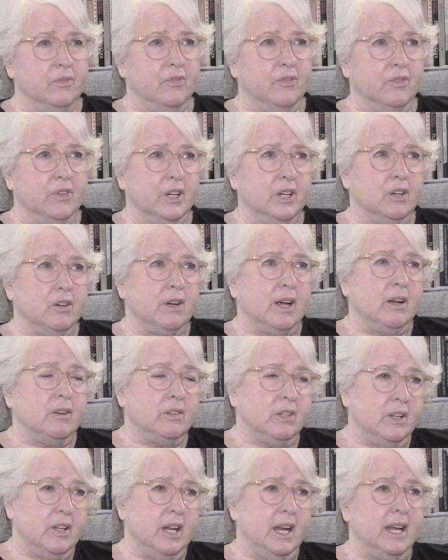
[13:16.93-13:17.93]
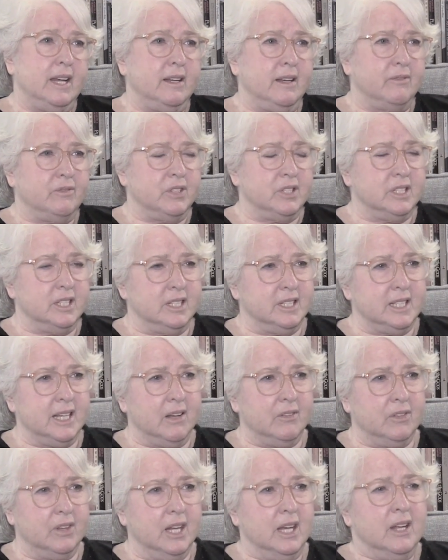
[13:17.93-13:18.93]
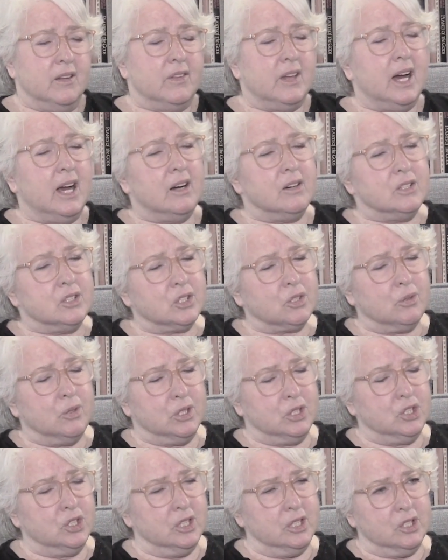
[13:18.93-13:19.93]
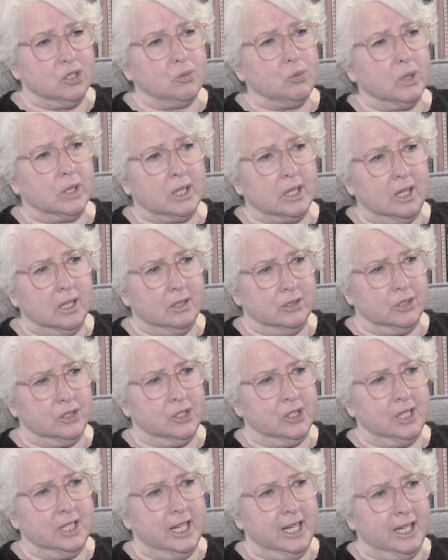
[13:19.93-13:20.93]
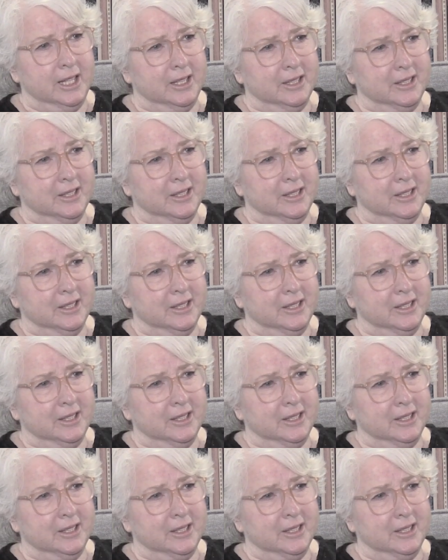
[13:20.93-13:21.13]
figure out, then I have to sit down. The hardest question is what color today?